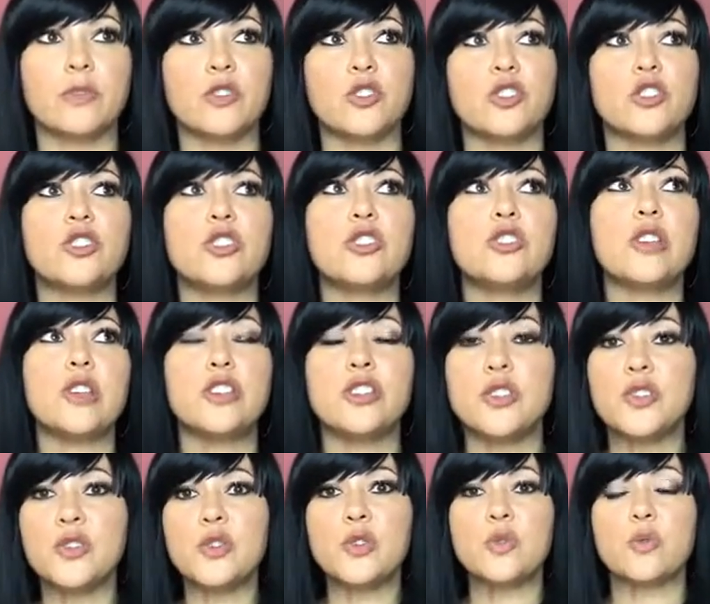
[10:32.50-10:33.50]
such a
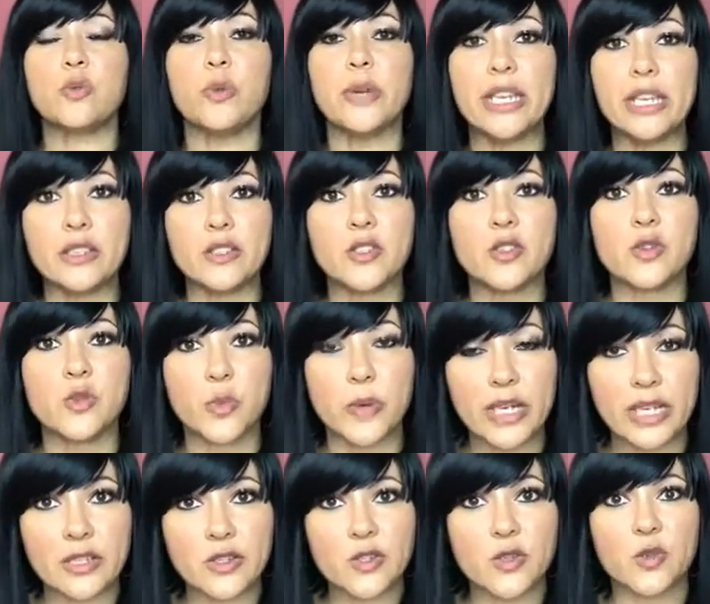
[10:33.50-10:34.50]
sweet,
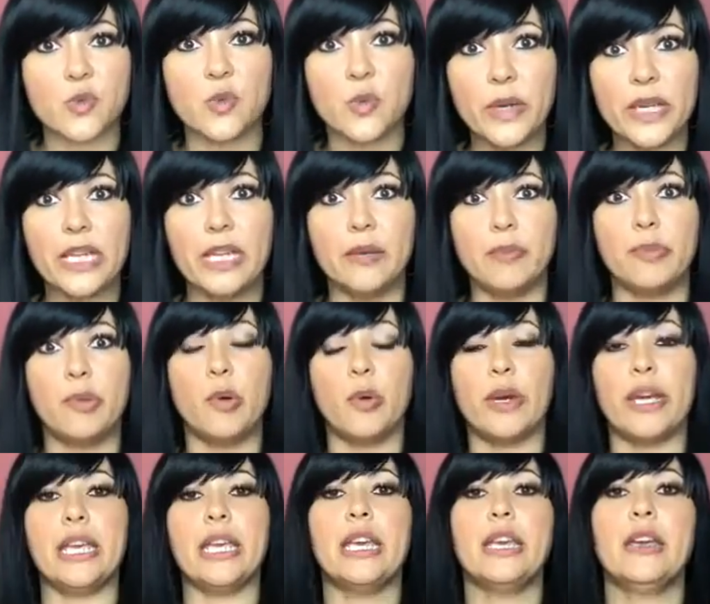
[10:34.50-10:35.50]
sweet, sweet
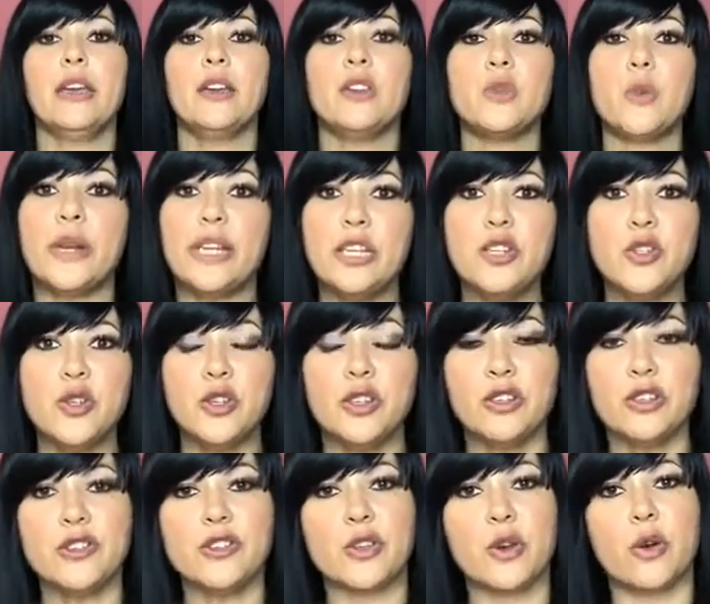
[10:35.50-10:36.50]
boy, 22
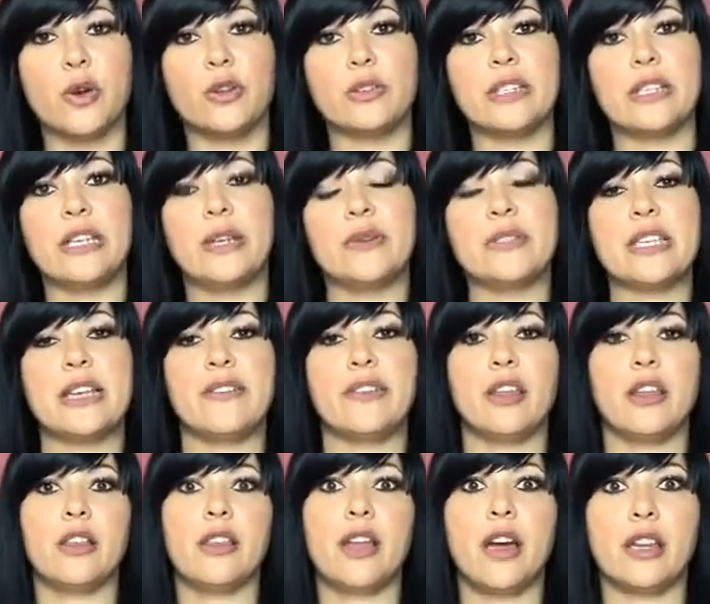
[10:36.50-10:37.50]
years old, and he was
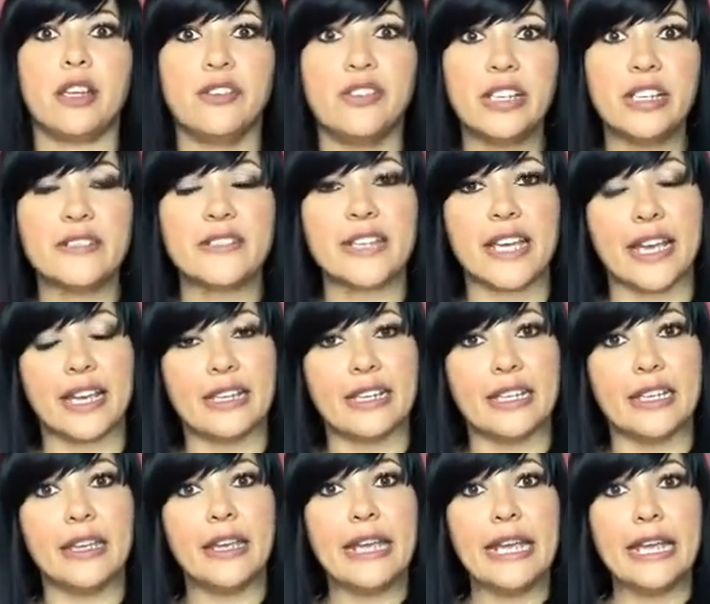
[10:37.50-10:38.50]
having a lot of
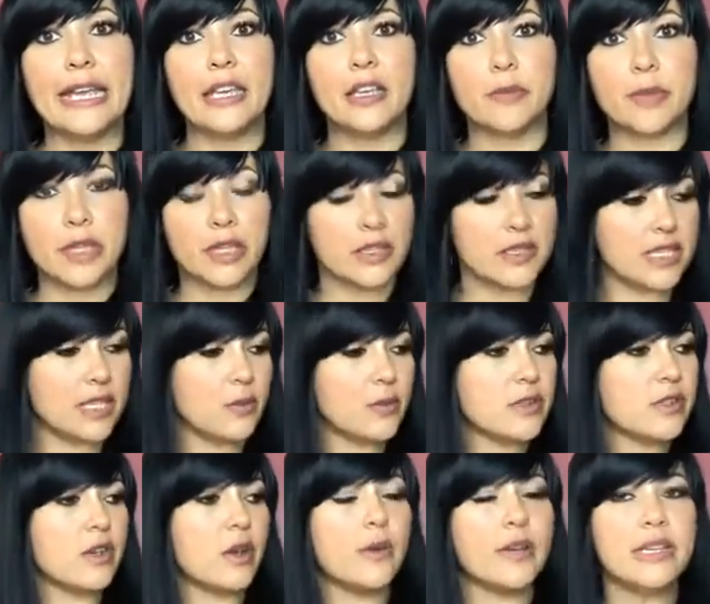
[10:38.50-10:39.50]
anxiety because he
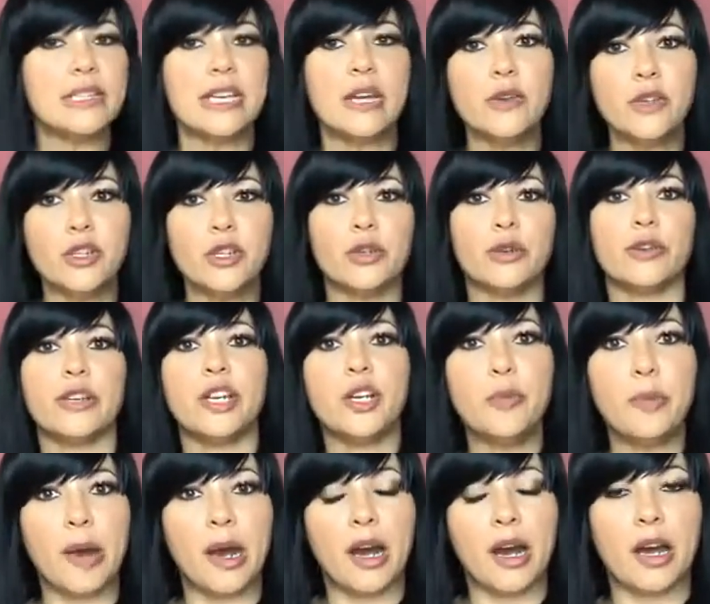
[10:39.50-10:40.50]
was going down a career
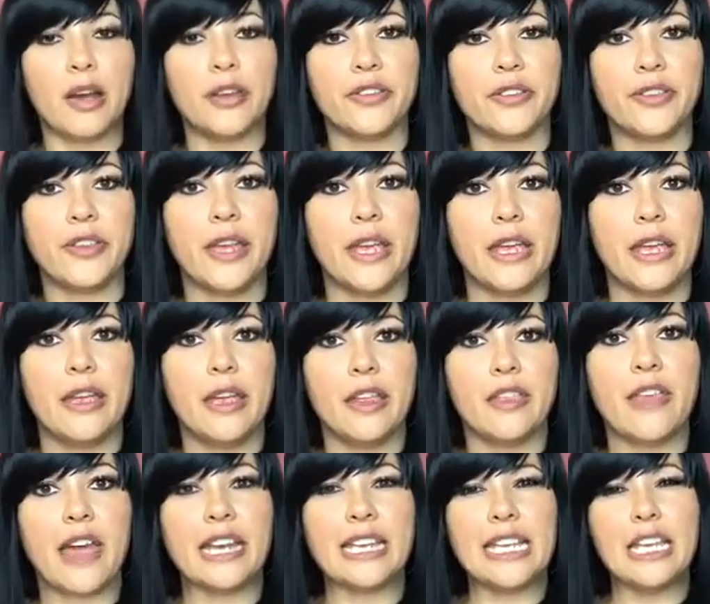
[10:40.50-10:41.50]
path
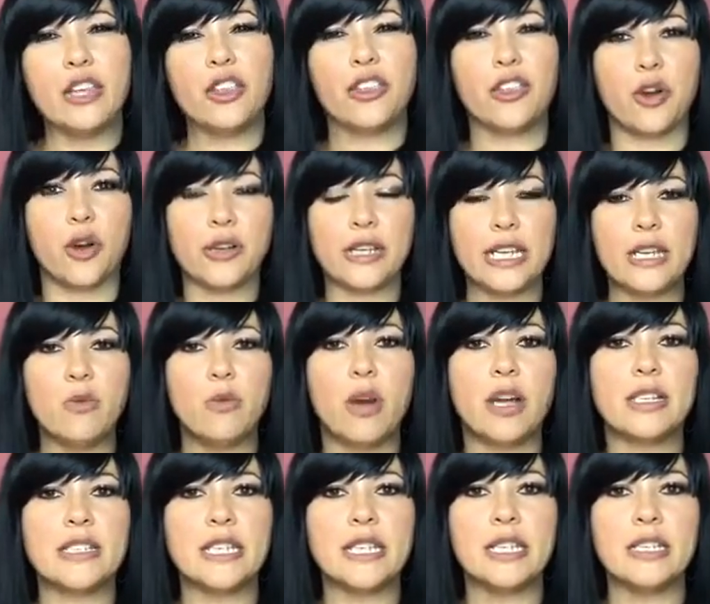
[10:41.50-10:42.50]
that he thought he
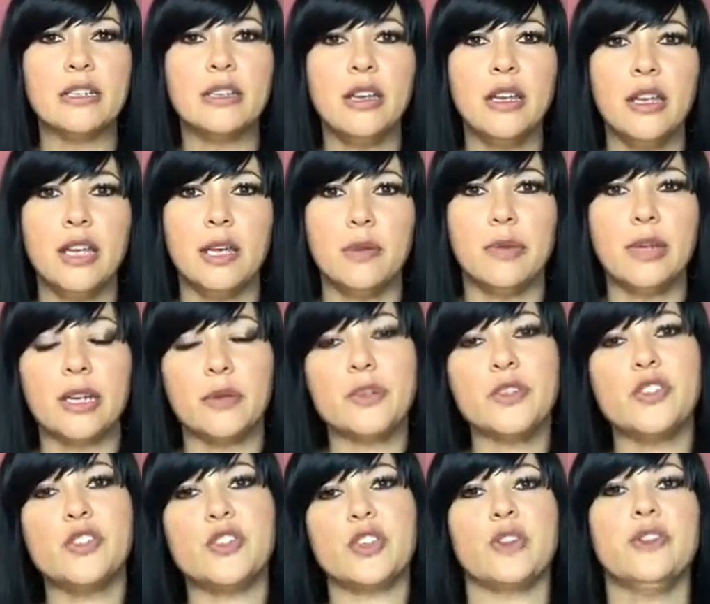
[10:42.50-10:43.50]
wanted, but it was
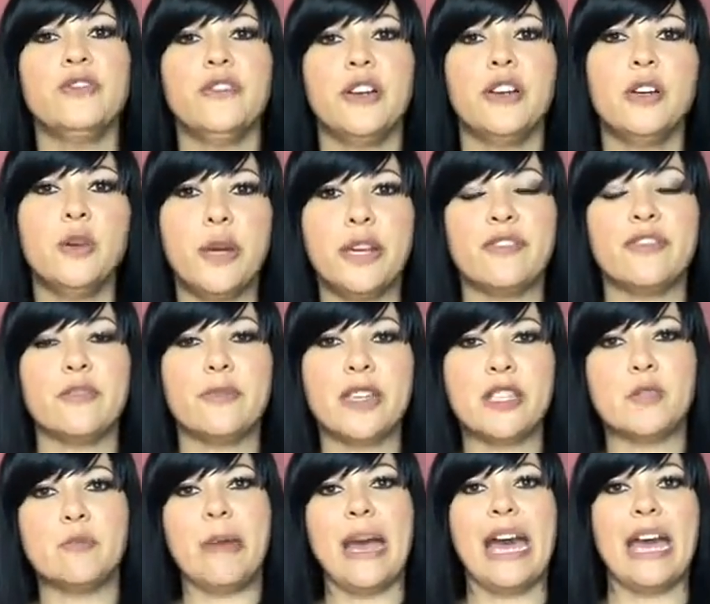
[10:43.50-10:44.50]
so far away from
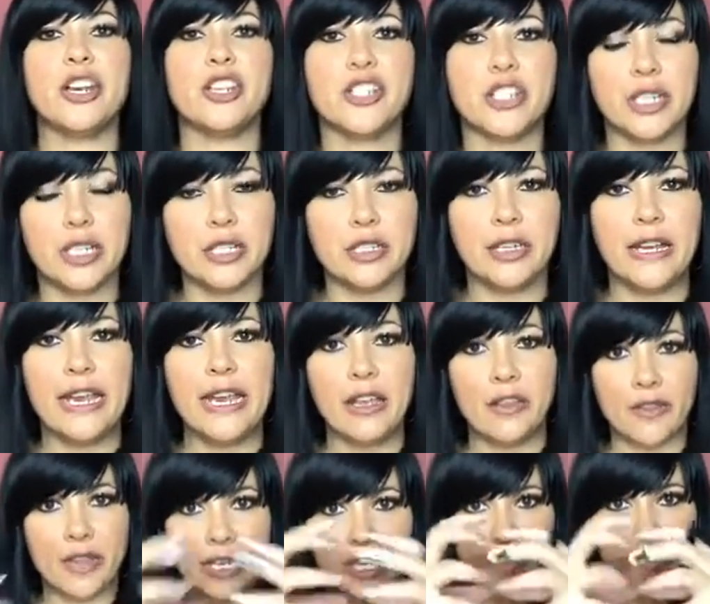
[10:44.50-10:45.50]
his passion
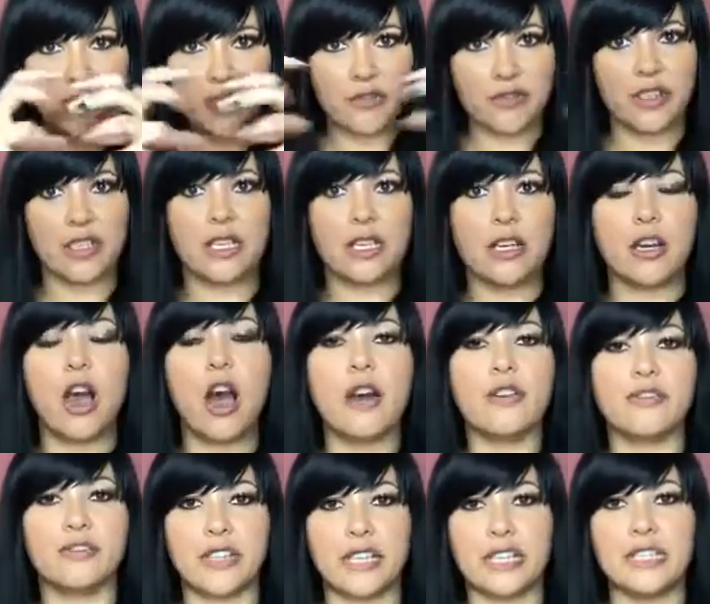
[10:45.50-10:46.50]
that he was feeling
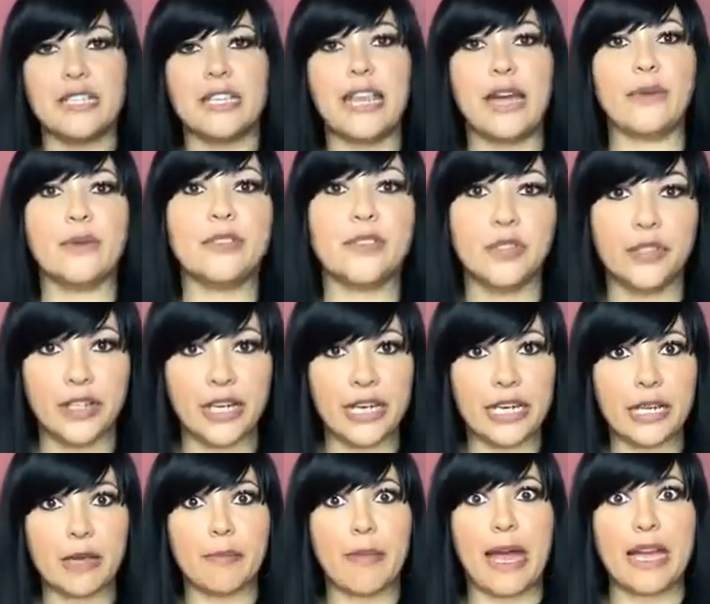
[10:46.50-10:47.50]
conflict, and that was
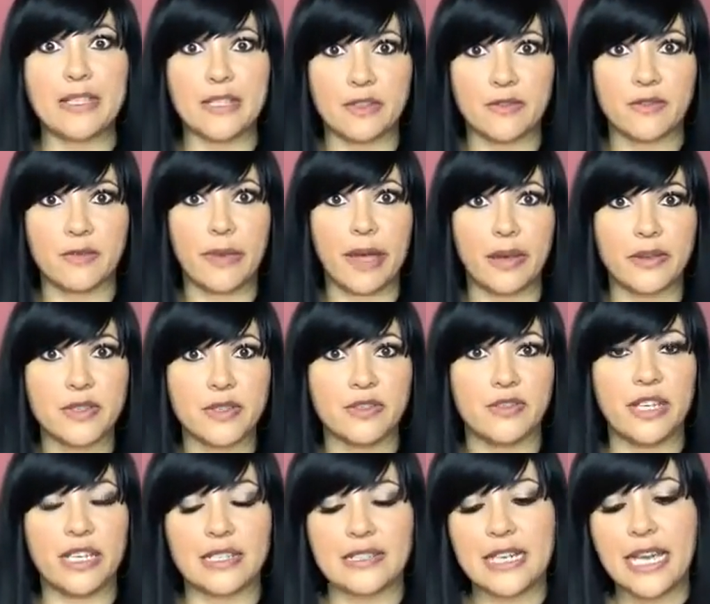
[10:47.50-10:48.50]
creating massive amounts of
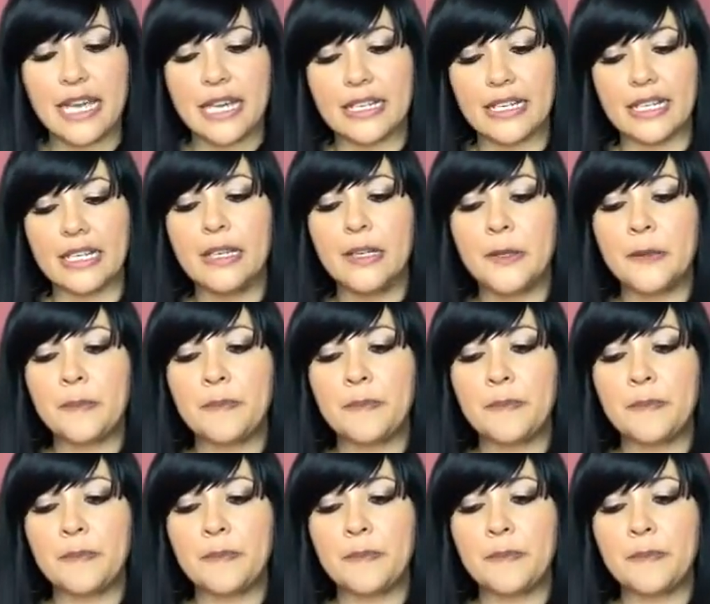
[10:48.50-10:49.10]
anxiety.